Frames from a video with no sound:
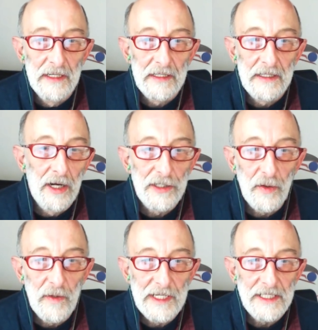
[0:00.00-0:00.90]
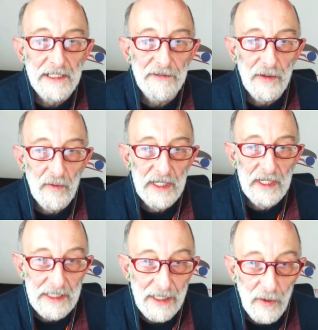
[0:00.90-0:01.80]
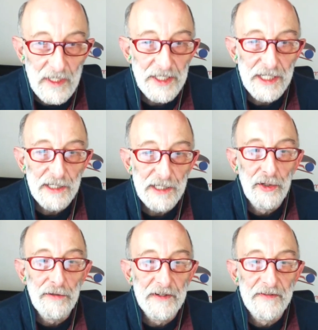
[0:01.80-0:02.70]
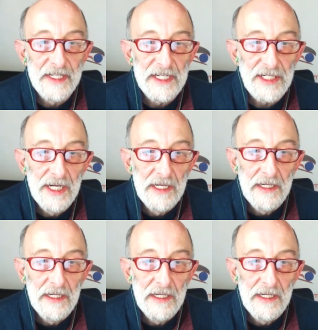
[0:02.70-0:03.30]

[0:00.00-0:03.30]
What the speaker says: concrete, if you will, linguistic proof of this